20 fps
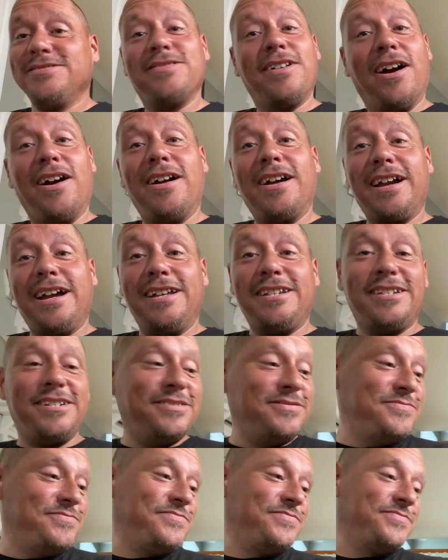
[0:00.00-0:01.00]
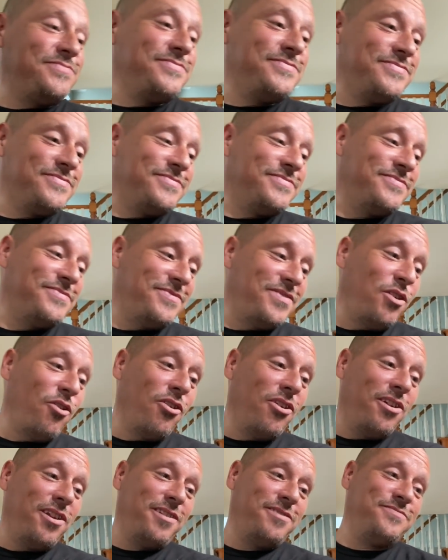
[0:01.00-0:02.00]
All right, guys. You
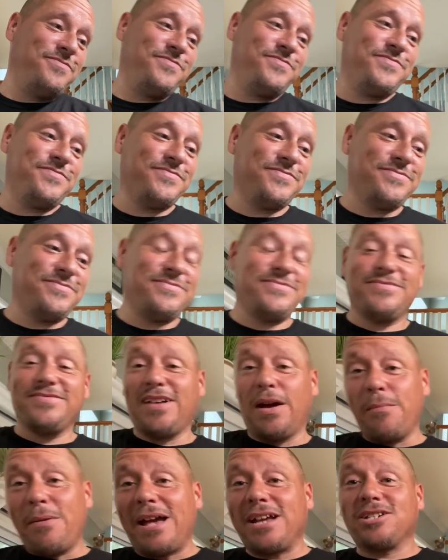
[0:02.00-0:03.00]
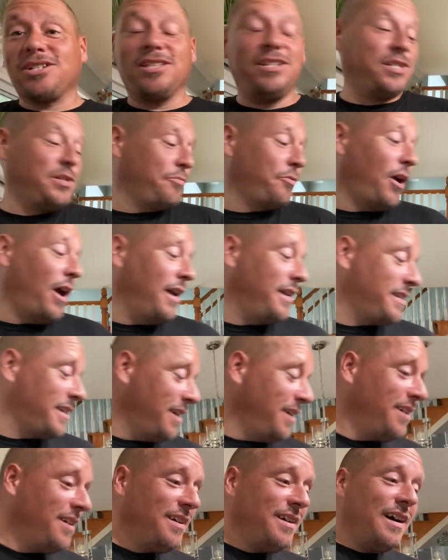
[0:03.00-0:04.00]
heard it. I'm actually surprised.
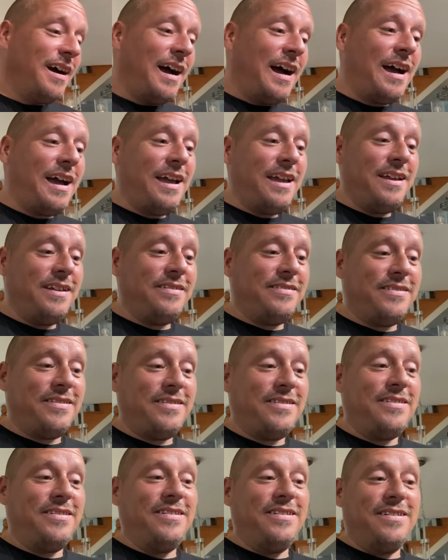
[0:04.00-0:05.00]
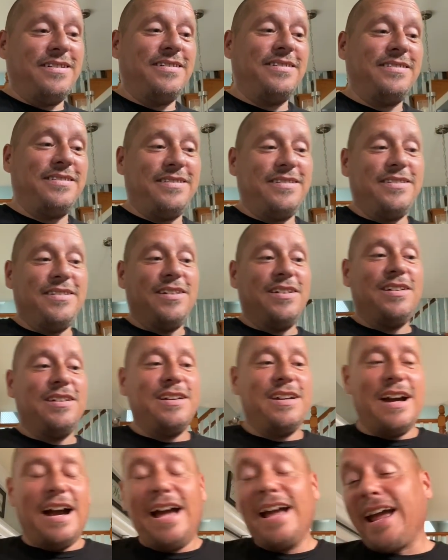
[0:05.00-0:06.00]
I
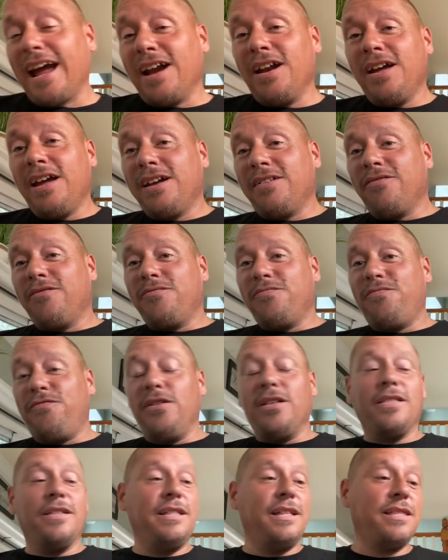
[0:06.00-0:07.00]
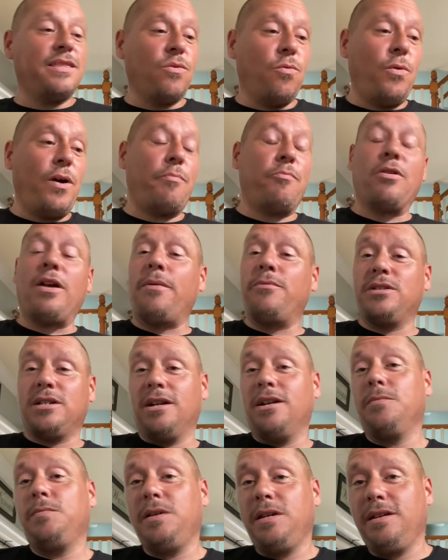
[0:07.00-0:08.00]
I kind of had a feeling that the wet brine was
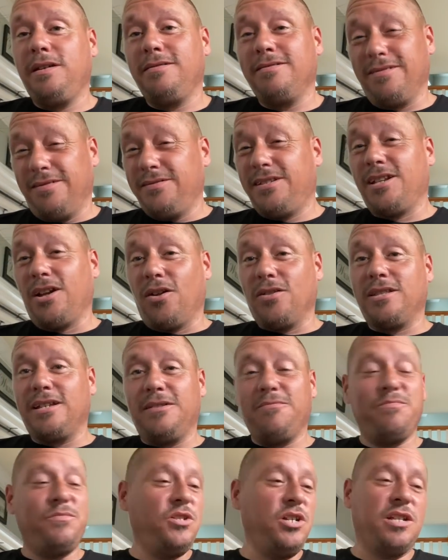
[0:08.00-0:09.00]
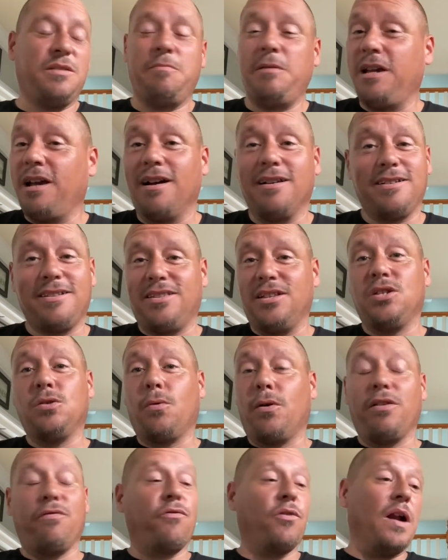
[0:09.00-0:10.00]
going to be salty just because the
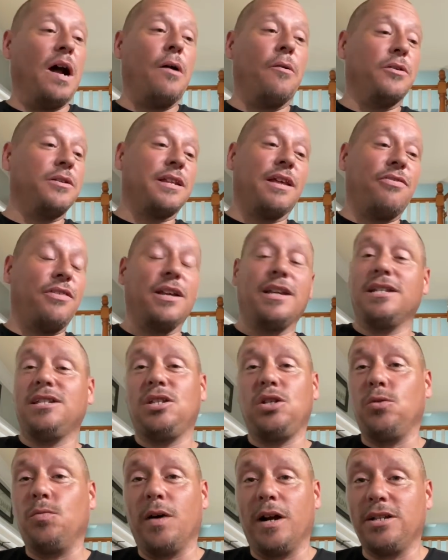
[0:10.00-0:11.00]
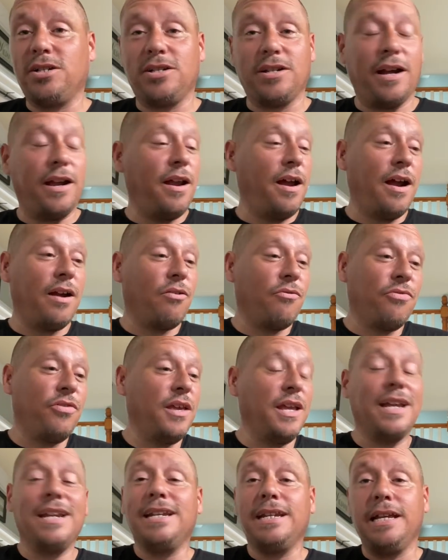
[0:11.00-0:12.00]
24 hours I think is too much. I, I don't
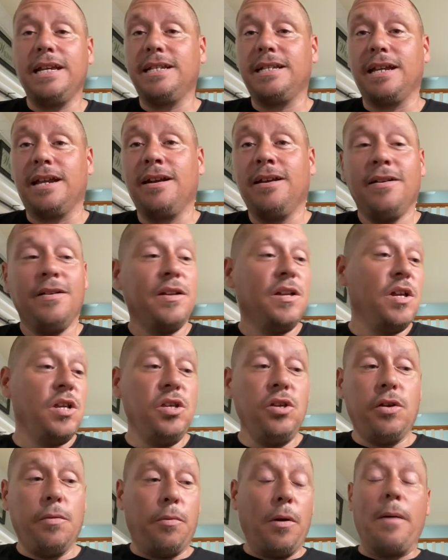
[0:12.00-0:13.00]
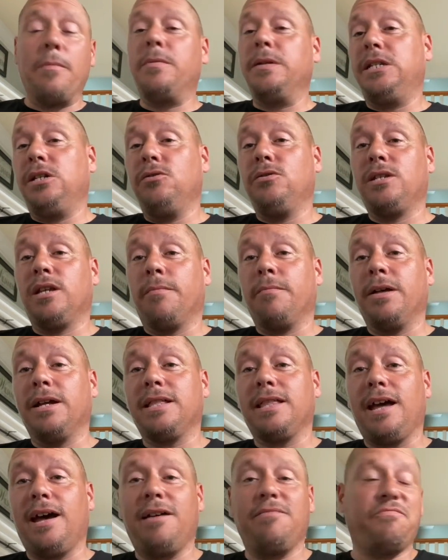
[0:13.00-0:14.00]
think it needs it. You could probably do something
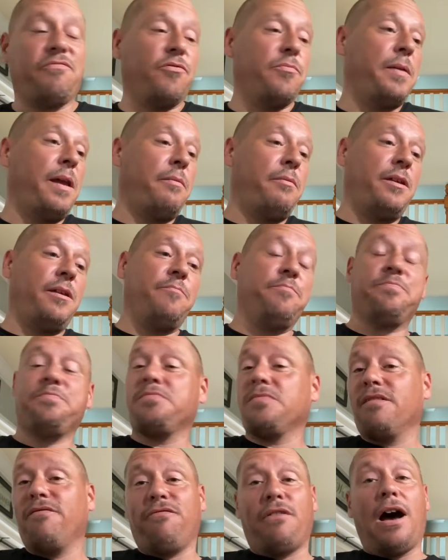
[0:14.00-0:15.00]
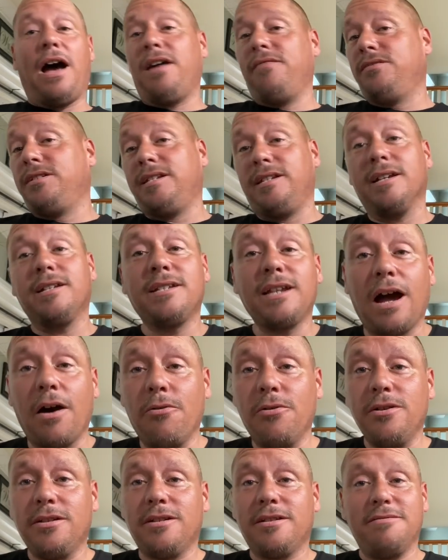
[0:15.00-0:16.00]
like that for maybe five, six
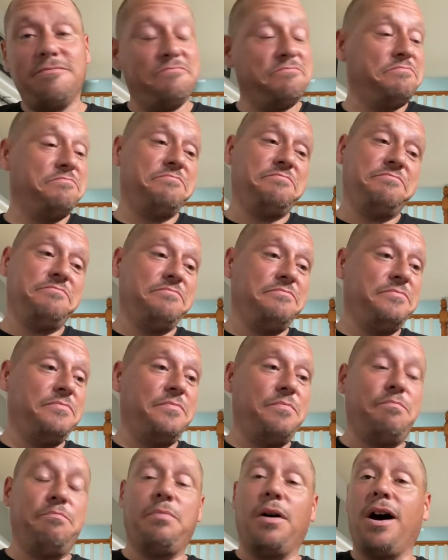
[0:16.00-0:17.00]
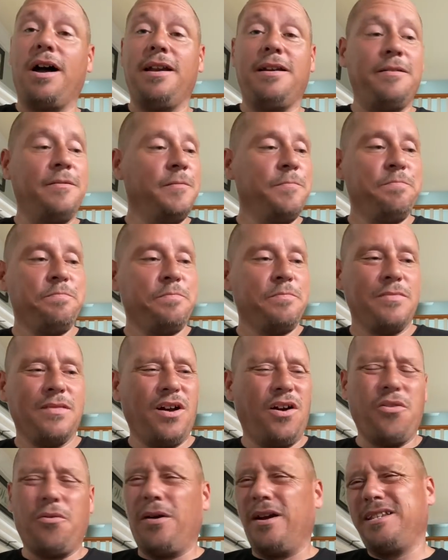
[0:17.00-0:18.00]
hours but
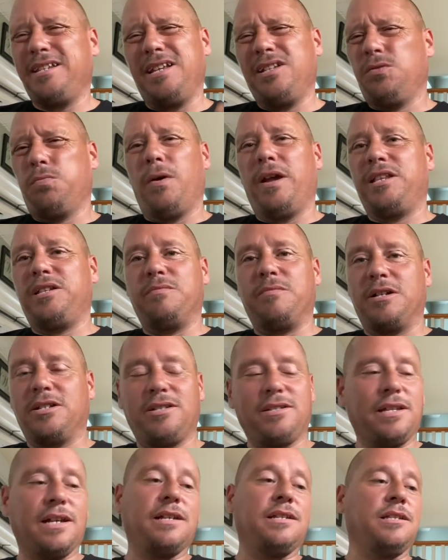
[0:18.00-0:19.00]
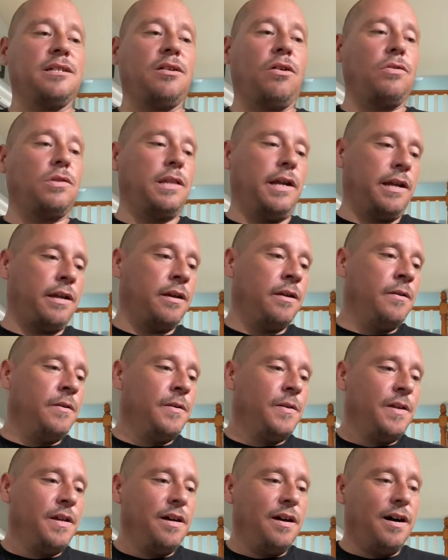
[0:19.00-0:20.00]
otherwise, it's way too much. It's like a salt lick.
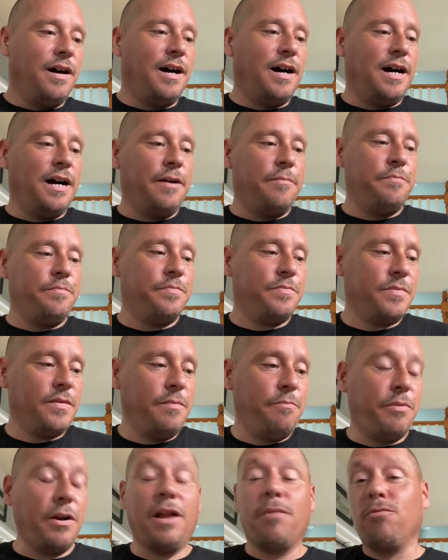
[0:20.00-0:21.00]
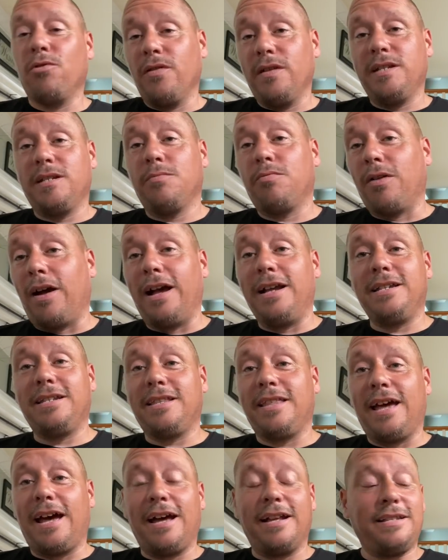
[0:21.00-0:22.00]
Um, but I'm really
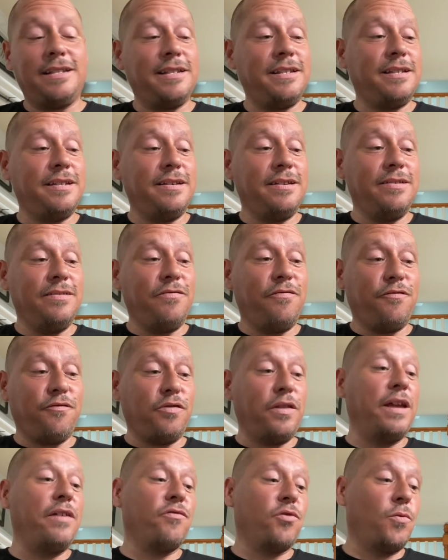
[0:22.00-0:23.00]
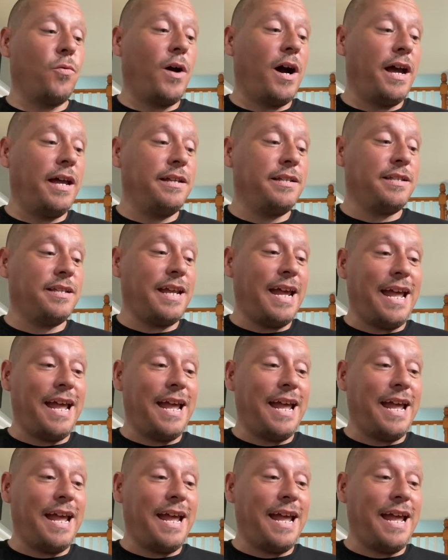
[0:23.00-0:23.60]
surprised that flavor-wise